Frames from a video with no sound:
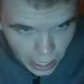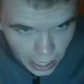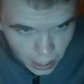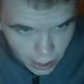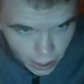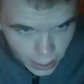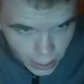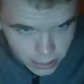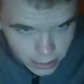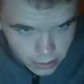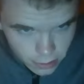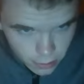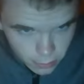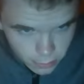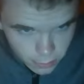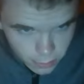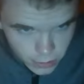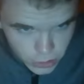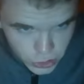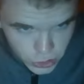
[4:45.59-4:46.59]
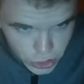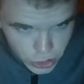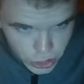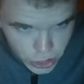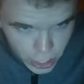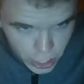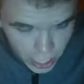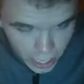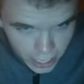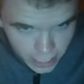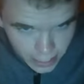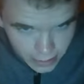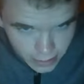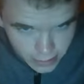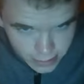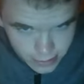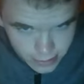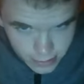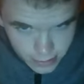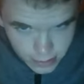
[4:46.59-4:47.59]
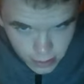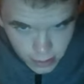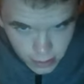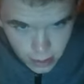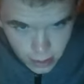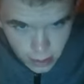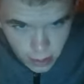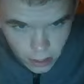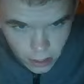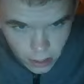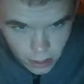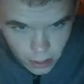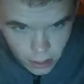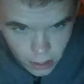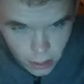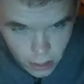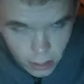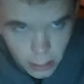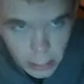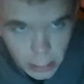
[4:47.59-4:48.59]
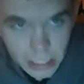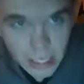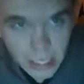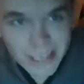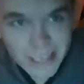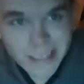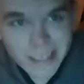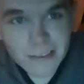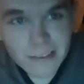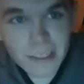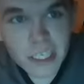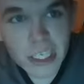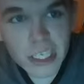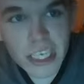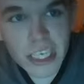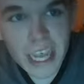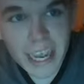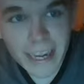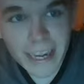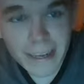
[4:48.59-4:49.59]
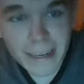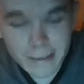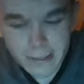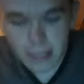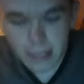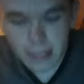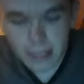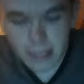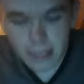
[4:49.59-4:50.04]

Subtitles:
Alliance of the Shades. Alliance of the Shades. So they're